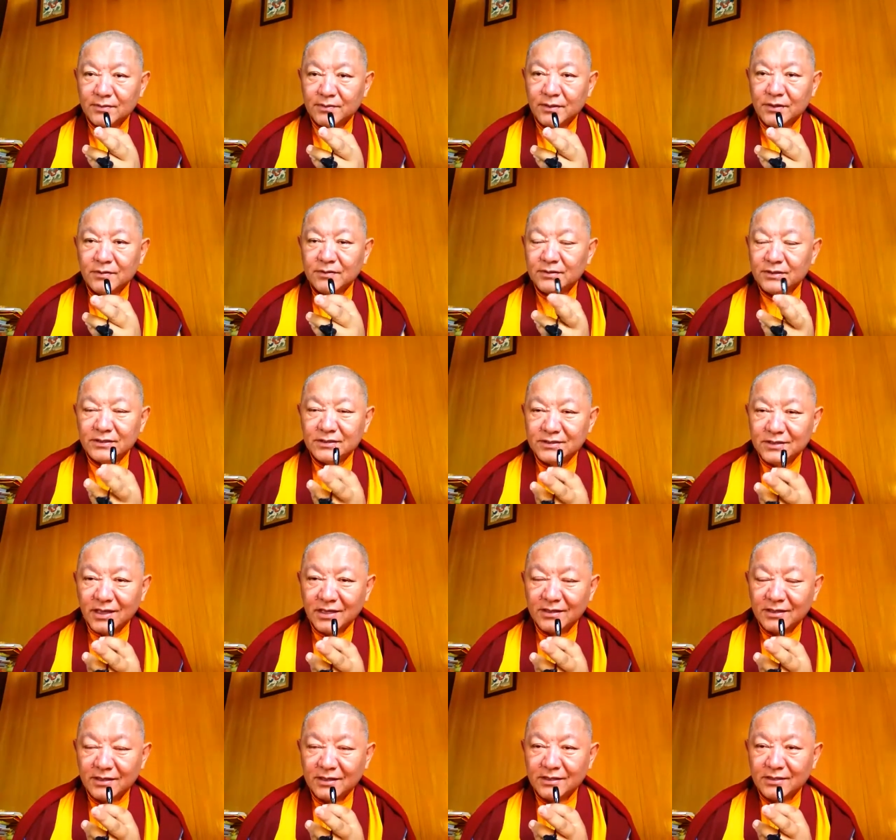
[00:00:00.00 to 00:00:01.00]
Because there is
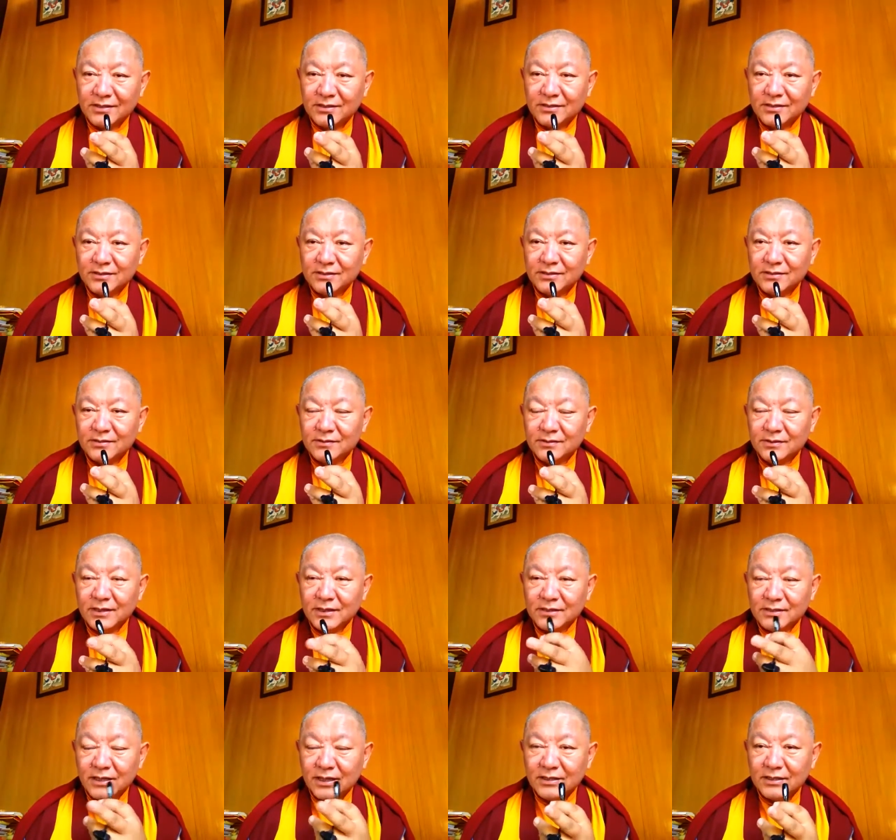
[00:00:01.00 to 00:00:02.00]
nothing. So
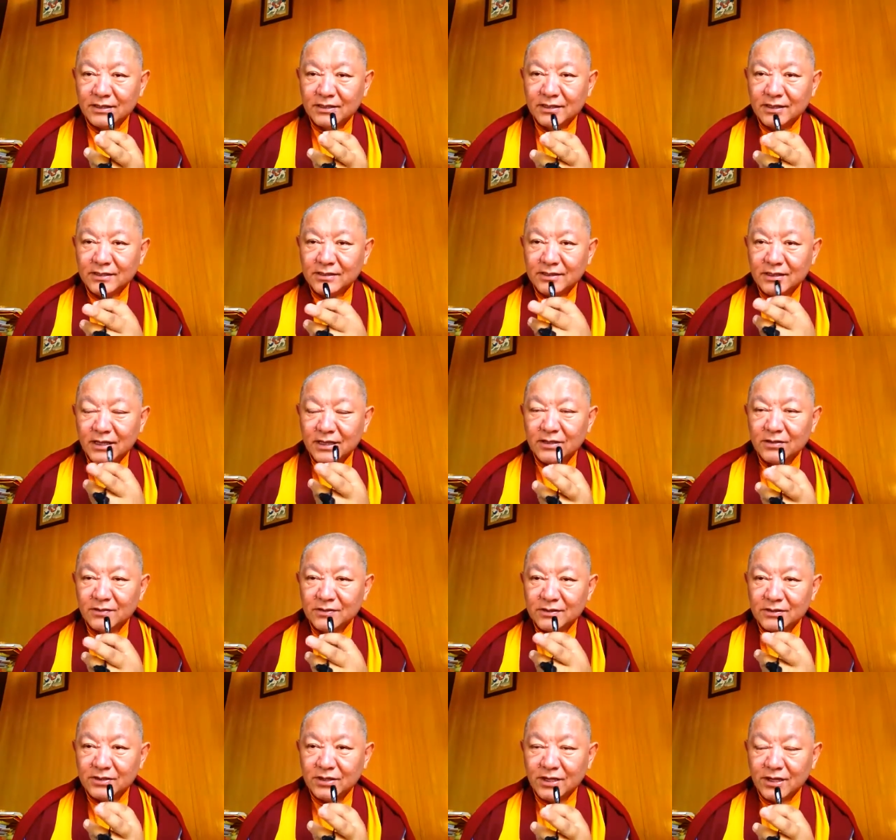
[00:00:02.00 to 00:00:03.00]
that nothingness
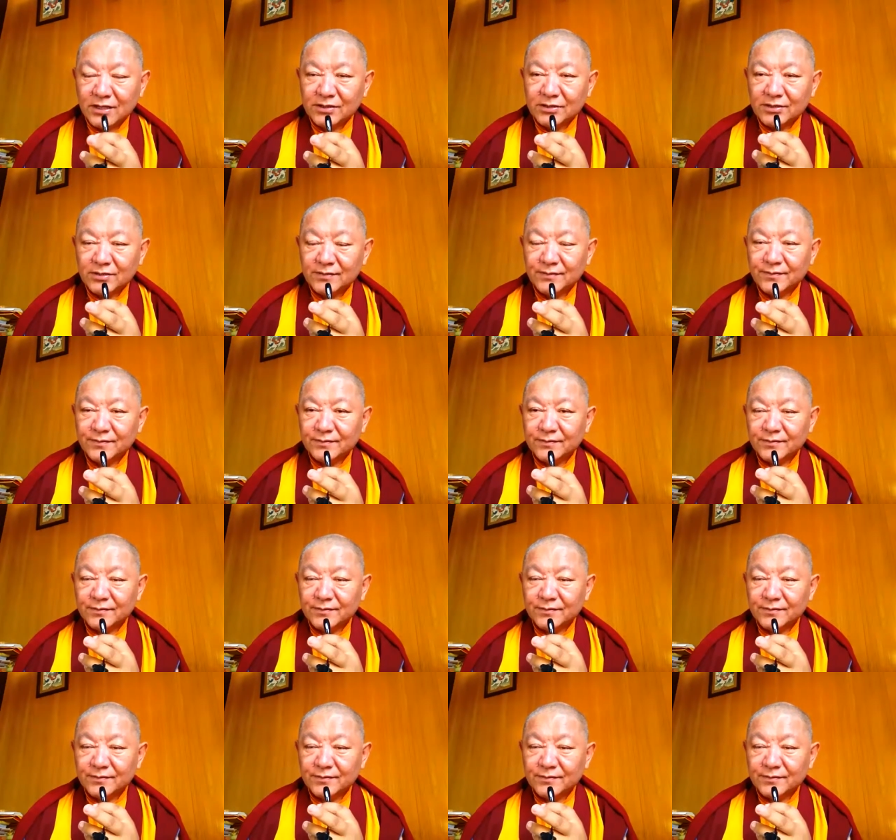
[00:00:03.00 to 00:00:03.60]
cannot change.